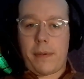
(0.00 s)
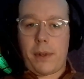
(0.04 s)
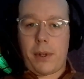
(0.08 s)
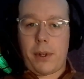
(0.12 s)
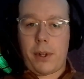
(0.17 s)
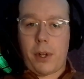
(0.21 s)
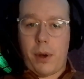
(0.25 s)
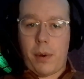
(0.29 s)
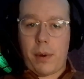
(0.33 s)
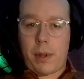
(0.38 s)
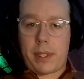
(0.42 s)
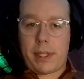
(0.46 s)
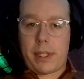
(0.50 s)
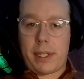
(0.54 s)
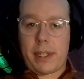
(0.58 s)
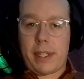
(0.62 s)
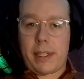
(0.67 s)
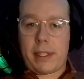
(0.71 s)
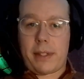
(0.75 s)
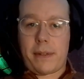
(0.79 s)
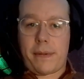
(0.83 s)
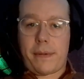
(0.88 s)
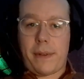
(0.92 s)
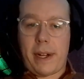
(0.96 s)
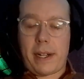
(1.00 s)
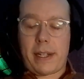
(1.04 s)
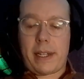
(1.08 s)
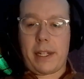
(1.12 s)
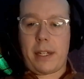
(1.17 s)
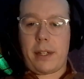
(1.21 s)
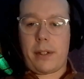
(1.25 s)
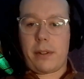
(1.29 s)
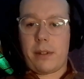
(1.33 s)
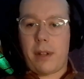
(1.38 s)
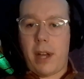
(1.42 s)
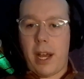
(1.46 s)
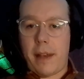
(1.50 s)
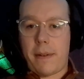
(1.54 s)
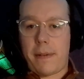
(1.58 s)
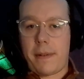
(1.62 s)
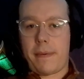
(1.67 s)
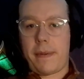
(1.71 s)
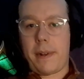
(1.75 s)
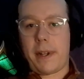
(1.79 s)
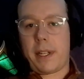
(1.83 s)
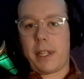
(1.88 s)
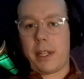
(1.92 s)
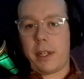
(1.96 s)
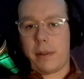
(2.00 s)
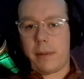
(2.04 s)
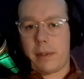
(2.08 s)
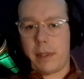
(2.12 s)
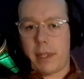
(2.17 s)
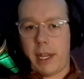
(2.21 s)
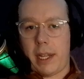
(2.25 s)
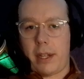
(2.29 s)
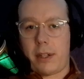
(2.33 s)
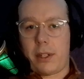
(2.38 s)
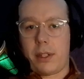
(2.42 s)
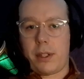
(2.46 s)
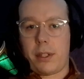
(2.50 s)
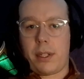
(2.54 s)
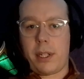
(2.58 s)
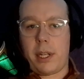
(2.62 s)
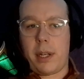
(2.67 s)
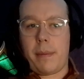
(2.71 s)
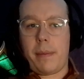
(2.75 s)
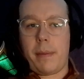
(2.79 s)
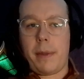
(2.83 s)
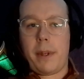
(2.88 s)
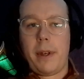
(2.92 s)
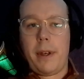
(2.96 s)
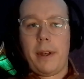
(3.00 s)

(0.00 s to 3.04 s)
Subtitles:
noticing this affecting your life, affecting your relationship,